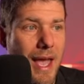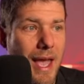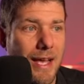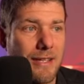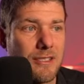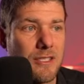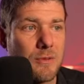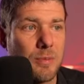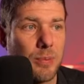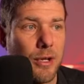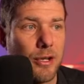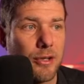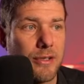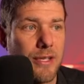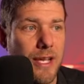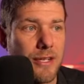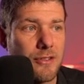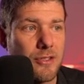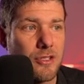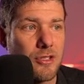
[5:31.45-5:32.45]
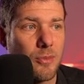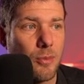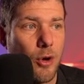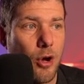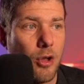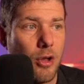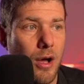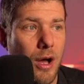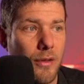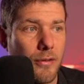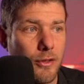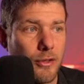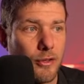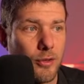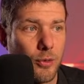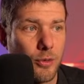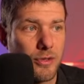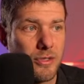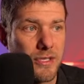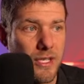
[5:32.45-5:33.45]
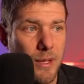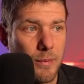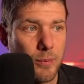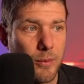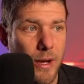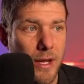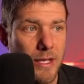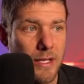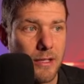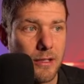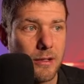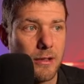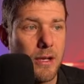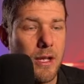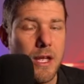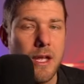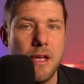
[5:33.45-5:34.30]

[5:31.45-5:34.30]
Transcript: As this player catches the ball on the doorstep right here,